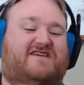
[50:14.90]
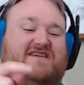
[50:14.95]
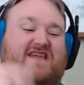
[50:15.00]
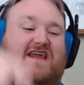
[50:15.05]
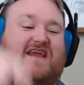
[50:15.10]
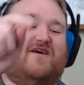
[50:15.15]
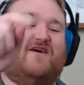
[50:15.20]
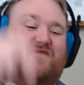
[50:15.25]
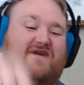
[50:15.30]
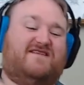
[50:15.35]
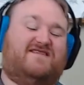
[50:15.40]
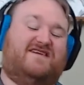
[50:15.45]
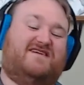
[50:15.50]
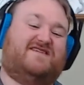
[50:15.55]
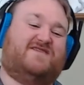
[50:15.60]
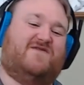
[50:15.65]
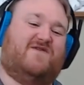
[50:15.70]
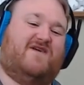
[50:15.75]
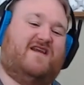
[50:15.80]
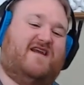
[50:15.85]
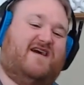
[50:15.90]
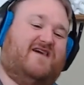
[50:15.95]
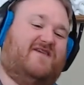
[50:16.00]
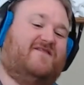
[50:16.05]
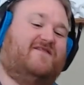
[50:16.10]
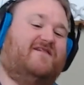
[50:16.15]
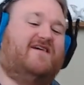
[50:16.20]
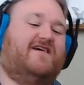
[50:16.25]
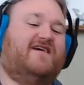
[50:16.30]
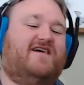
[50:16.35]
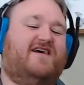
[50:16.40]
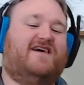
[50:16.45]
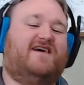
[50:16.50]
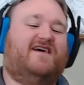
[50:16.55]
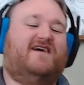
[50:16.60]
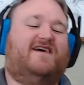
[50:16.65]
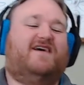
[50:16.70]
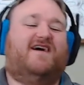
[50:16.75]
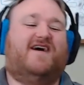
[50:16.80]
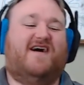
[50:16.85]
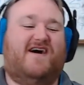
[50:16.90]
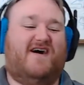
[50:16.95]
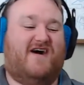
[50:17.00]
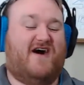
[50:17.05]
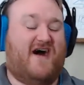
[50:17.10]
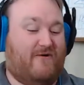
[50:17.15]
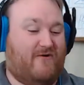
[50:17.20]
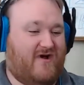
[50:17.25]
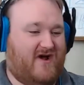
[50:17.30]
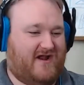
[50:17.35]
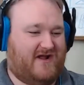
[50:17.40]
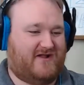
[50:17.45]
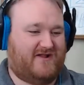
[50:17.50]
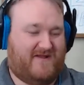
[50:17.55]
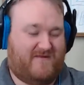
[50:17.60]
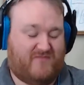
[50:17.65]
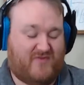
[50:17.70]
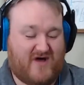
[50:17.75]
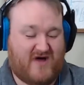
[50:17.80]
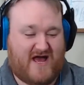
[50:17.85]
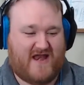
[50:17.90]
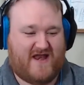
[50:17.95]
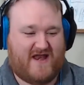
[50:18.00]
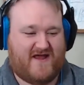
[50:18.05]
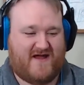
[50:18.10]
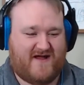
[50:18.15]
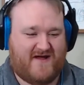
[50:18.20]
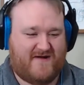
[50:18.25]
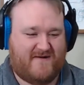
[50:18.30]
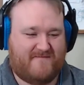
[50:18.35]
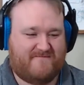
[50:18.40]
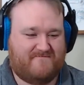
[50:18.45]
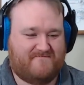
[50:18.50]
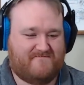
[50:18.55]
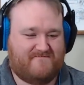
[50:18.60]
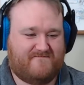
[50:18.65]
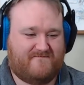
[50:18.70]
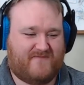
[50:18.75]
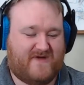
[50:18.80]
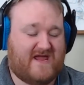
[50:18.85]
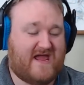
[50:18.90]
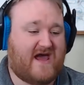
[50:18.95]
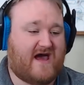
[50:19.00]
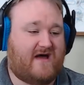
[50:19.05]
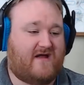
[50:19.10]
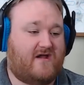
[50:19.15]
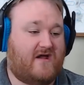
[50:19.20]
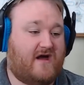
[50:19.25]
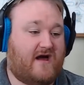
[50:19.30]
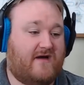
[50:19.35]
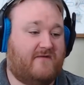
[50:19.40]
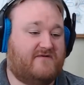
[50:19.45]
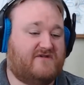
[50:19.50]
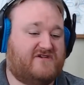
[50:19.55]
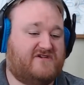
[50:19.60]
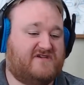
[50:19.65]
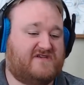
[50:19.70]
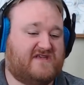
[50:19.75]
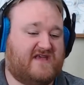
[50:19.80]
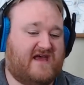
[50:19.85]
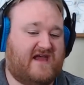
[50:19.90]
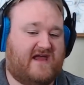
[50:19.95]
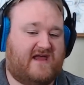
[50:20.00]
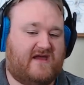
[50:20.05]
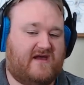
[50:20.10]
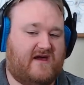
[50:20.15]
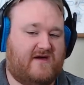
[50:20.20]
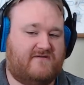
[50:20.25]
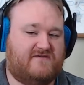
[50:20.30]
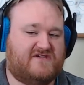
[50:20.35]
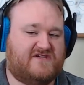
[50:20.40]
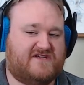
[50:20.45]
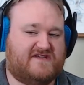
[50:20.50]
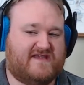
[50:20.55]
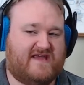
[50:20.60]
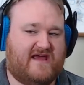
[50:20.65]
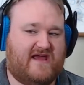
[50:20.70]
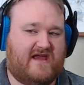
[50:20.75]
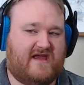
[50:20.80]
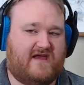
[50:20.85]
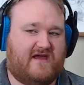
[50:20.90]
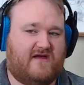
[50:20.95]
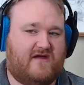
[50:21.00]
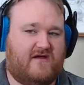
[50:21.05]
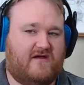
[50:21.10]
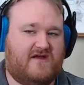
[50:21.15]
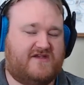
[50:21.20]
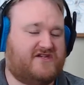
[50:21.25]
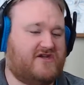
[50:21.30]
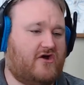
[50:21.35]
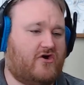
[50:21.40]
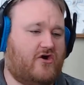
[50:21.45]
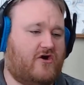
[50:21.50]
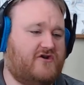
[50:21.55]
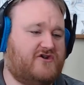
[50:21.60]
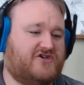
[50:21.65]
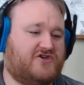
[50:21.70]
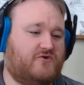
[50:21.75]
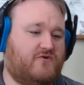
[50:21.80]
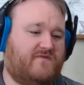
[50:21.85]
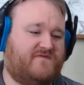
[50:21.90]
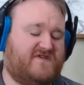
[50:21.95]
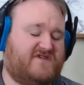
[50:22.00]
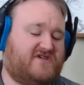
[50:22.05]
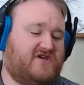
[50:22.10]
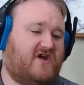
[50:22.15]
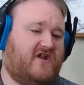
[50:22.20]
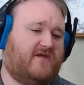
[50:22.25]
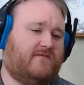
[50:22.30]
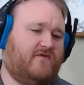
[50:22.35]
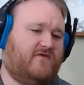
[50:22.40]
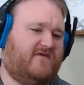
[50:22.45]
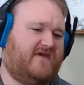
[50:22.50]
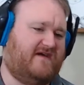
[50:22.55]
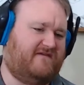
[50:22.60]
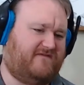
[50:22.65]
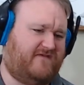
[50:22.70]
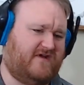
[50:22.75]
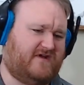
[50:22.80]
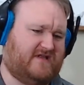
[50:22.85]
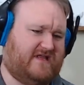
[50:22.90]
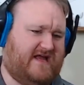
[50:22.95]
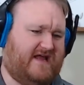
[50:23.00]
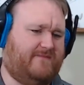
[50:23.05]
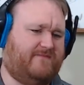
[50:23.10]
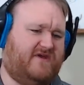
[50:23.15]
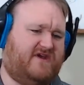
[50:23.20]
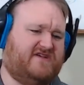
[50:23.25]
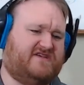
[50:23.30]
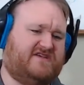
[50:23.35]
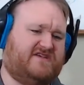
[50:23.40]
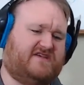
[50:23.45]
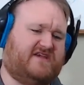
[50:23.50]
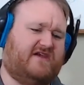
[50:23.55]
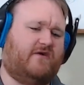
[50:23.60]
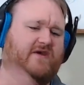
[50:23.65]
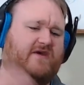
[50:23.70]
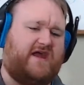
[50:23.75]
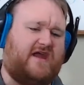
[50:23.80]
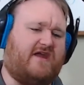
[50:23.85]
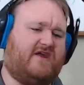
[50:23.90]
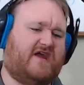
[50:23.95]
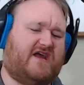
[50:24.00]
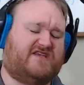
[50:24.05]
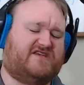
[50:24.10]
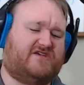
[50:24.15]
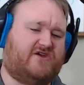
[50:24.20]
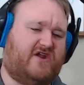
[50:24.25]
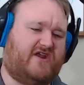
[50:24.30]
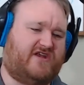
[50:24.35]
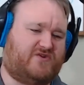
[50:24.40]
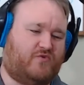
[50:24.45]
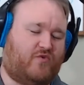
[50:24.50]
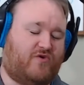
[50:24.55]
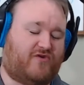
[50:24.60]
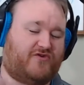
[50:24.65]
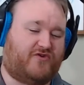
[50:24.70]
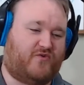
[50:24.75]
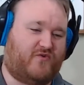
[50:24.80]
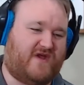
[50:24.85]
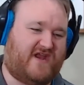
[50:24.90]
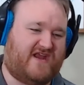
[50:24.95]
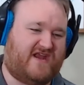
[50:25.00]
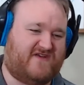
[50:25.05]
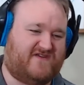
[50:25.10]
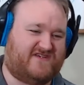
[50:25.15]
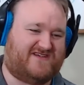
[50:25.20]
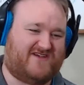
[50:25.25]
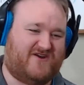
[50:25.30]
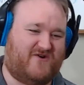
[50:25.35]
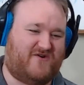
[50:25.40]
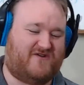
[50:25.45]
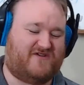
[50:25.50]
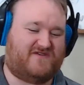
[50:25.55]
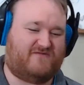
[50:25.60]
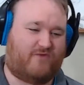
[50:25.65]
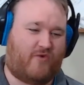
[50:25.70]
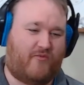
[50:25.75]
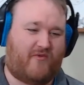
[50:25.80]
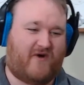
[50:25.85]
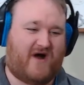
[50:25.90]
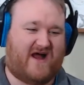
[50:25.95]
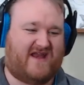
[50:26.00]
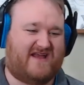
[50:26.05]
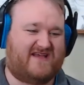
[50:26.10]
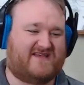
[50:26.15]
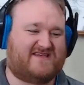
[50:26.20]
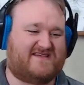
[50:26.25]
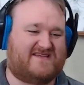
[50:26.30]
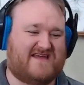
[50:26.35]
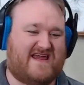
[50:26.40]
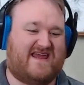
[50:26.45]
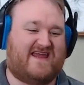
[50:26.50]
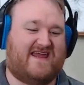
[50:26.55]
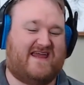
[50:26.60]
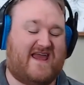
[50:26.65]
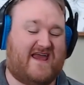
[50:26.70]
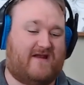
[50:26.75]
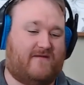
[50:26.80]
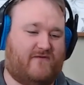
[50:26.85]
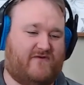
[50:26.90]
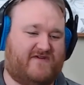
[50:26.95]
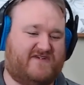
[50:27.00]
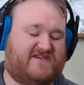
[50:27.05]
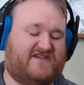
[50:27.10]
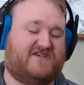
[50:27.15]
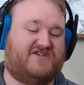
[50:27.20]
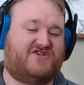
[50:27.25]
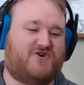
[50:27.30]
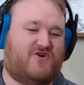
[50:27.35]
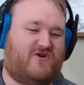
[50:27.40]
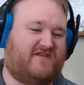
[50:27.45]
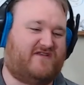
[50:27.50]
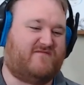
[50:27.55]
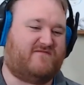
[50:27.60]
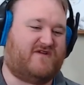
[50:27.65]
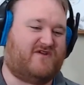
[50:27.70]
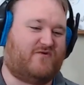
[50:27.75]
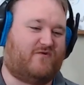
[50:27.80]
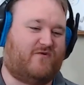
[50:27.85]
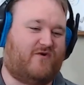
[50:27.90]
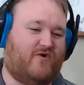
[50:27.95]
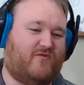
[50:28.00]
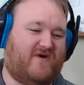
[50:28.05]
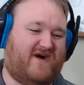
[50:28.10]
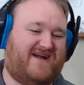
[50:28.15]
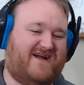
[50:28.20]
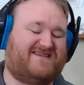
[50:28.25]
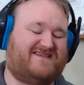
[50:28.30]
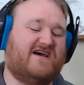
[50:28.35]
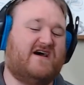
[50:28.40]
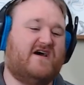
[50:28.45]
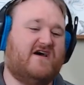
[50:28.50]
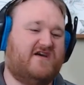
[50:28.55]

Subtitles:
sitting on my desk right now, ironically. But yeah, I was just like, it's not hard to screw up the Sonic movie, I feel like, because it's like, okay, you got Sonic's World, Green Hill Zone, Robotnik's taking animals, he's turning them into robots.